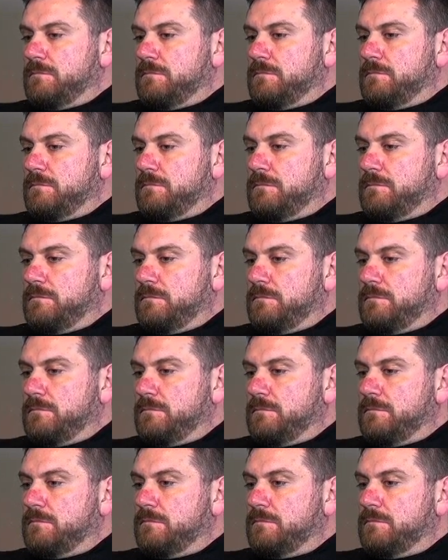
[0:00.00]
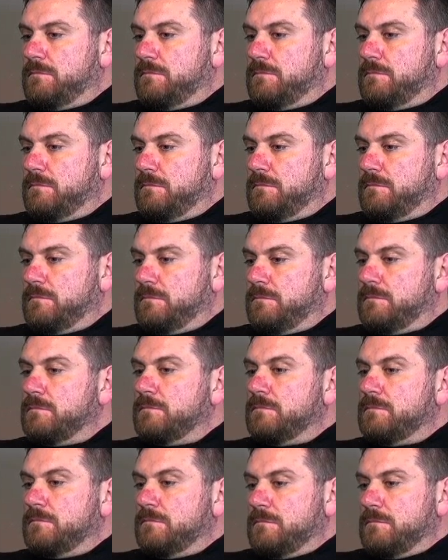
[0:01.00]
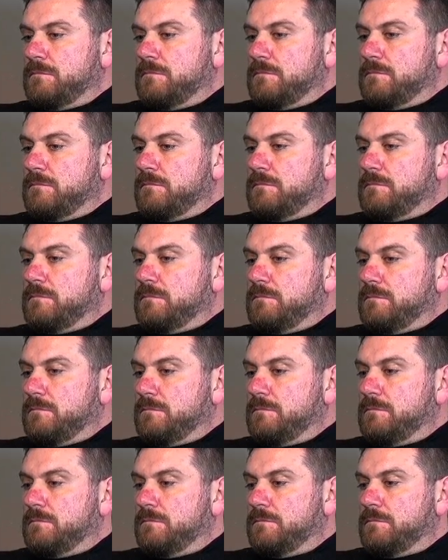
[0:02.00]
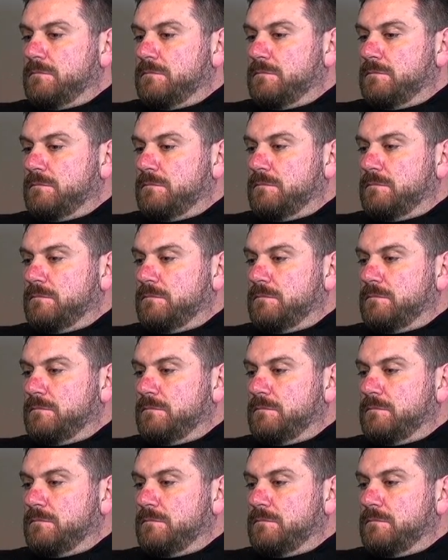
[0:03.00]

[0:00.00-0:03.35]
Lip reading: The person shown says nothing.